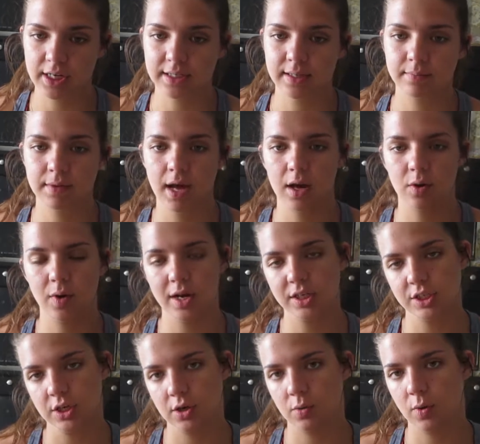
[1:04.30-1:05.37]
because I'm not quite
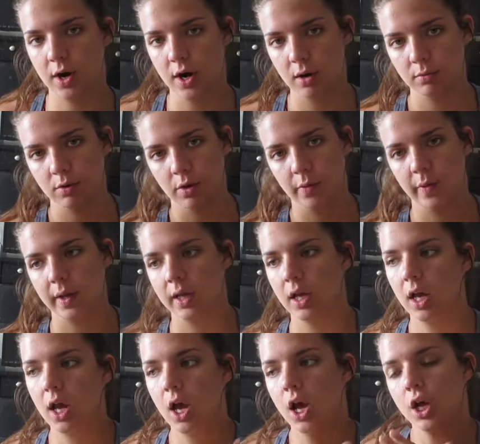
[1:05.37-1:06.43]
sure where I'm going
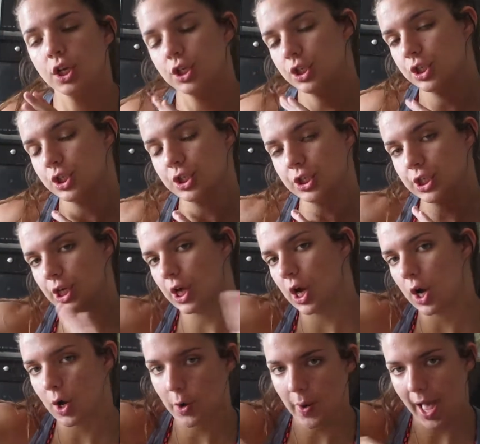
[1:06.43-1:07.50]
to
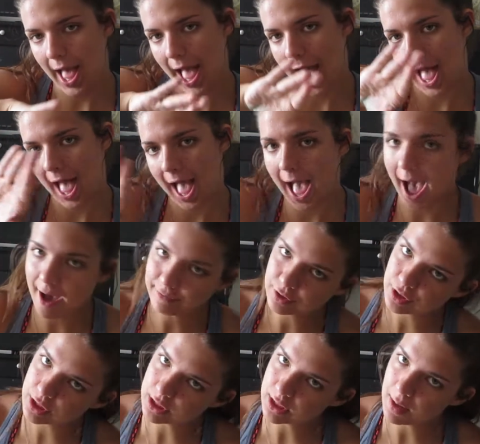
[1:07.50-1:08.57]
go
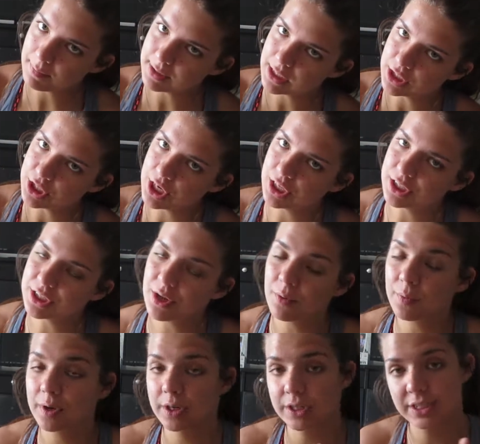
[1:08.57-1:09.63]
after this competition, so
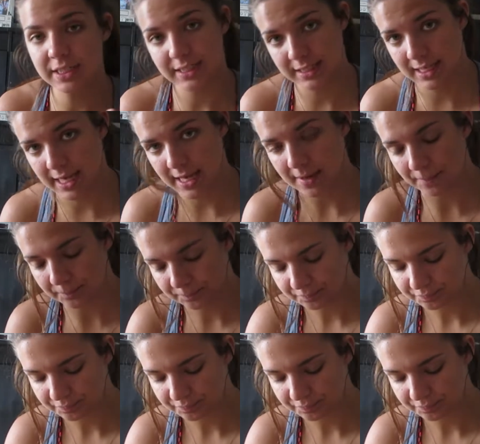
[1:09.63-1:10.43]
we'll see.